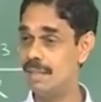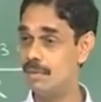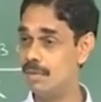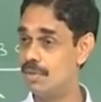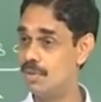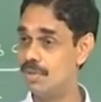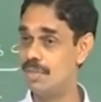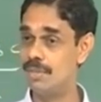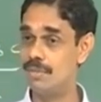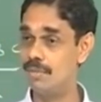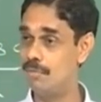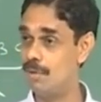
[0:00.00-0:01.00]
give out solutions
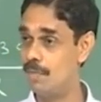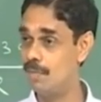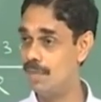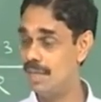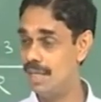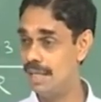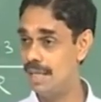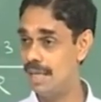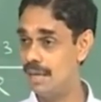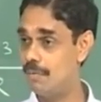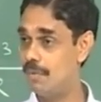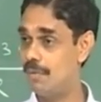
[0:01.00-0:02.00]
of the form
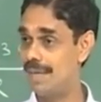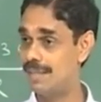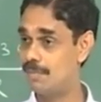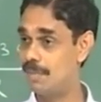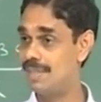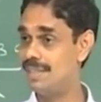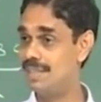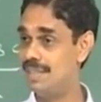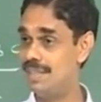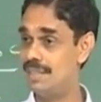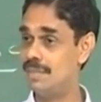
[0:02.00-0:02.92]
f of x plus ct